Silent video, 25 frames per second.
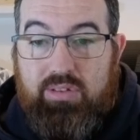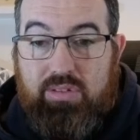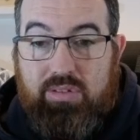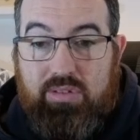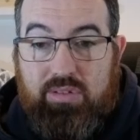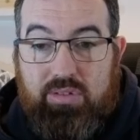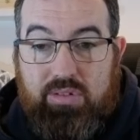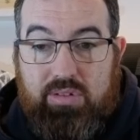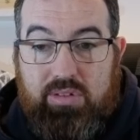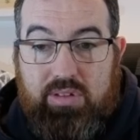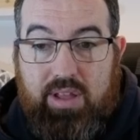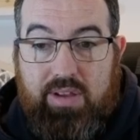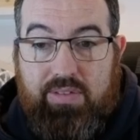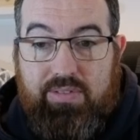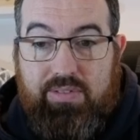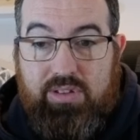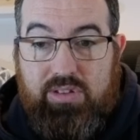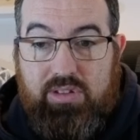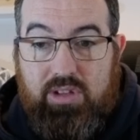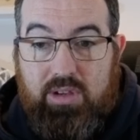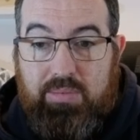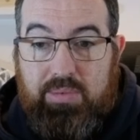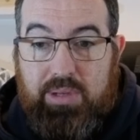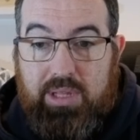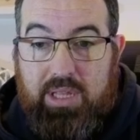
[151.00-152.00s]
So definitely
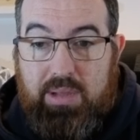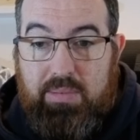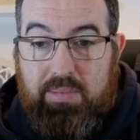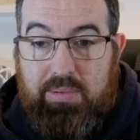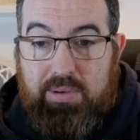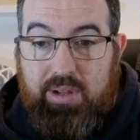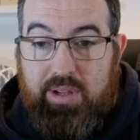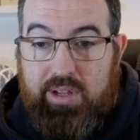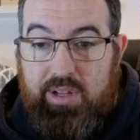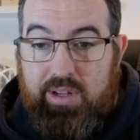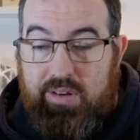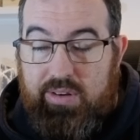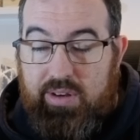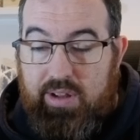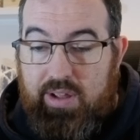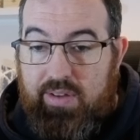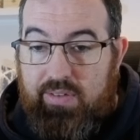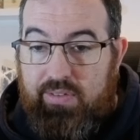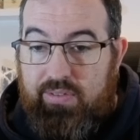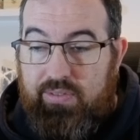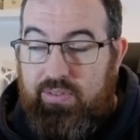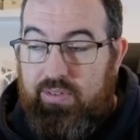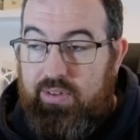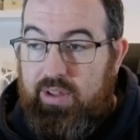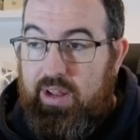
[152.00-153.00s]
something to keep an eye out
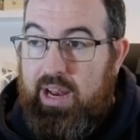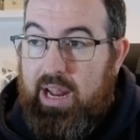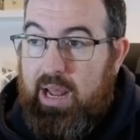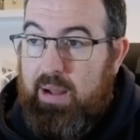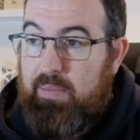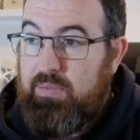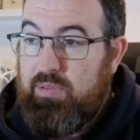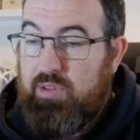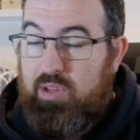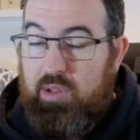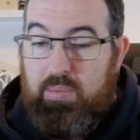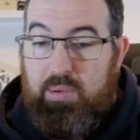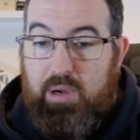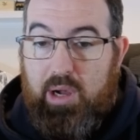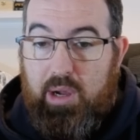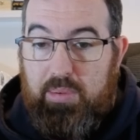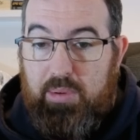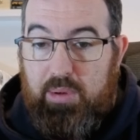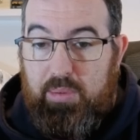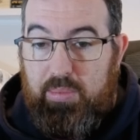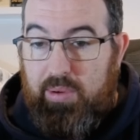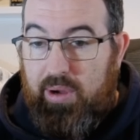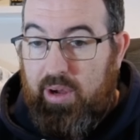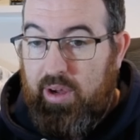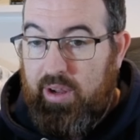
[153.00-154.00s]
if it happens to pop
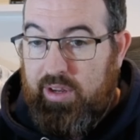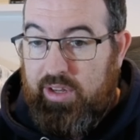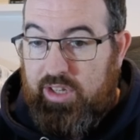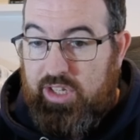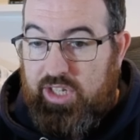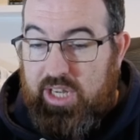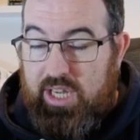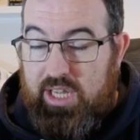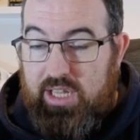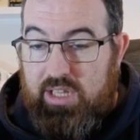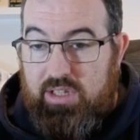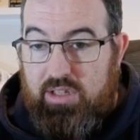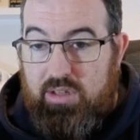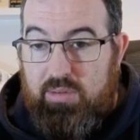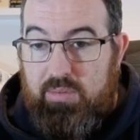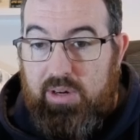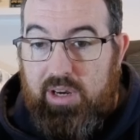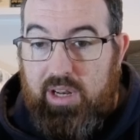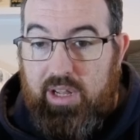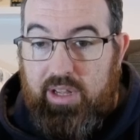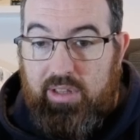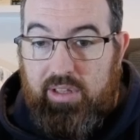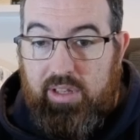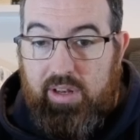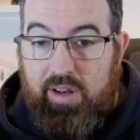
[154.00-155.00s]
up on a chain somewhere
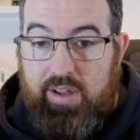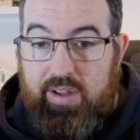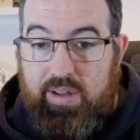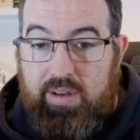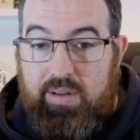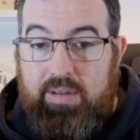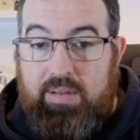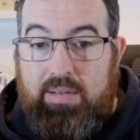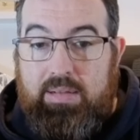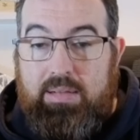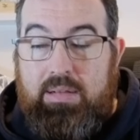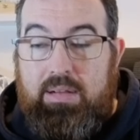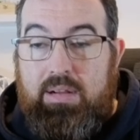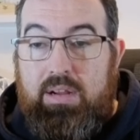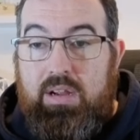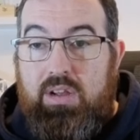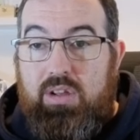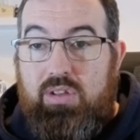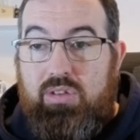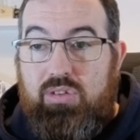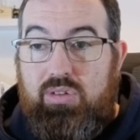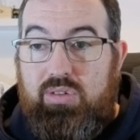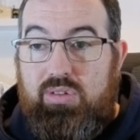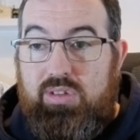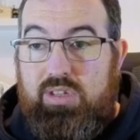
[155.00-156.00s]
along the line.
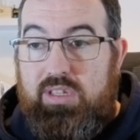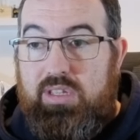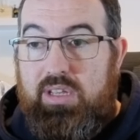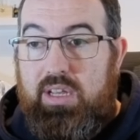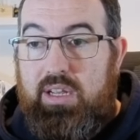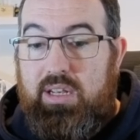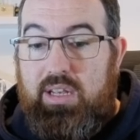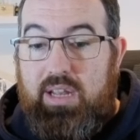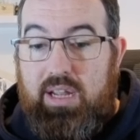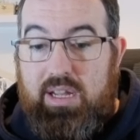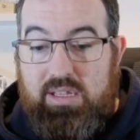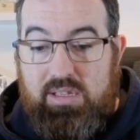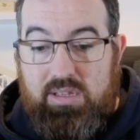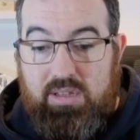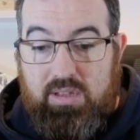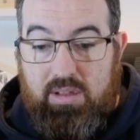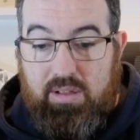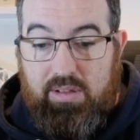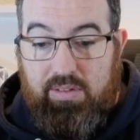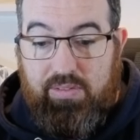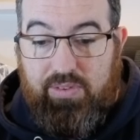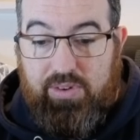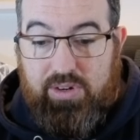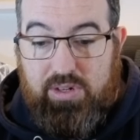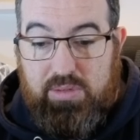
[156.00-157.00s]
So as I said, that's
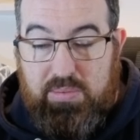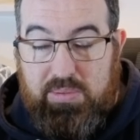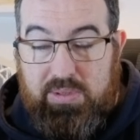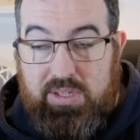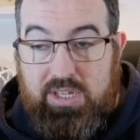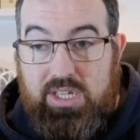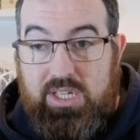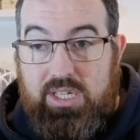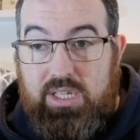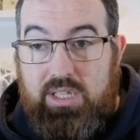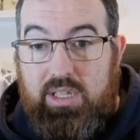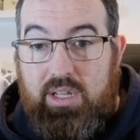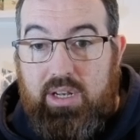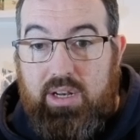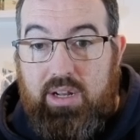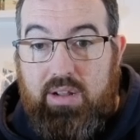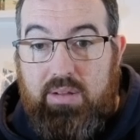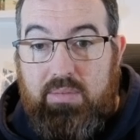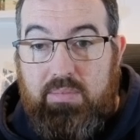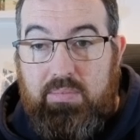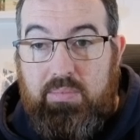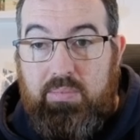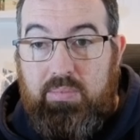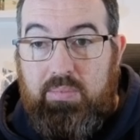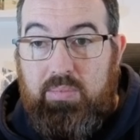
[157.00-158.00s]
the first position that
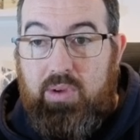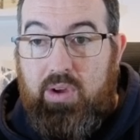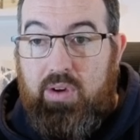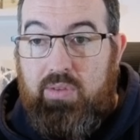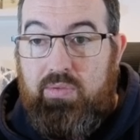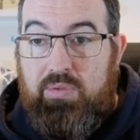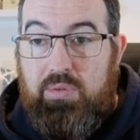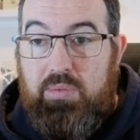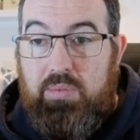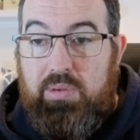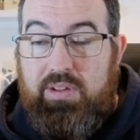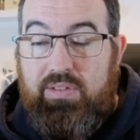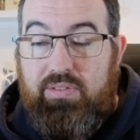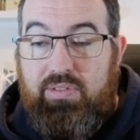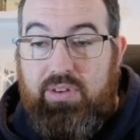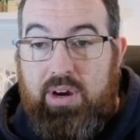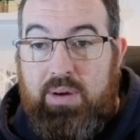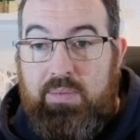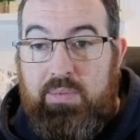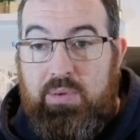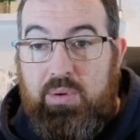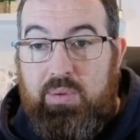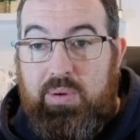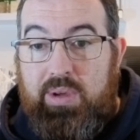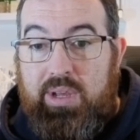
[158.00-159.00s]
I'm comfortably
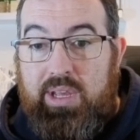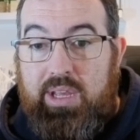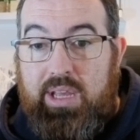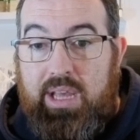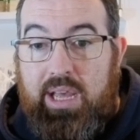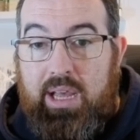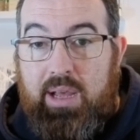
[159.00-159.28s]
farming away.